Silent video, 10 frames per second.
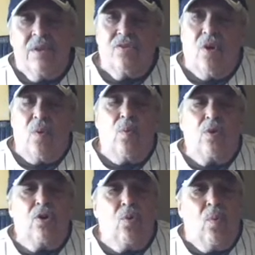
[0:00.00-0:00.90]
So
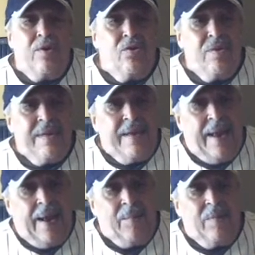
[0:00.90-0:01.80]
when you went to the
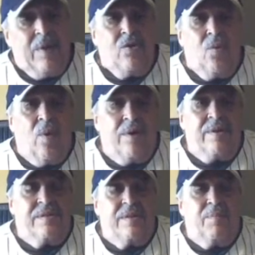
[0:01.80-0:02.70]
game and you wanted
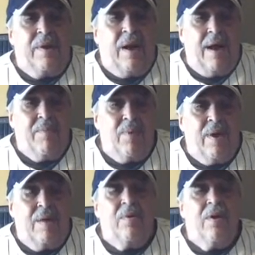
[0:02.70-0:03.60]
to sit behind
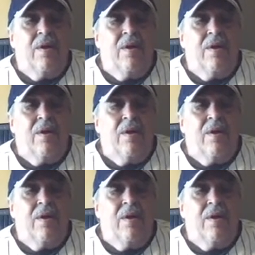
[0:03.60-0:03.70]
Babe,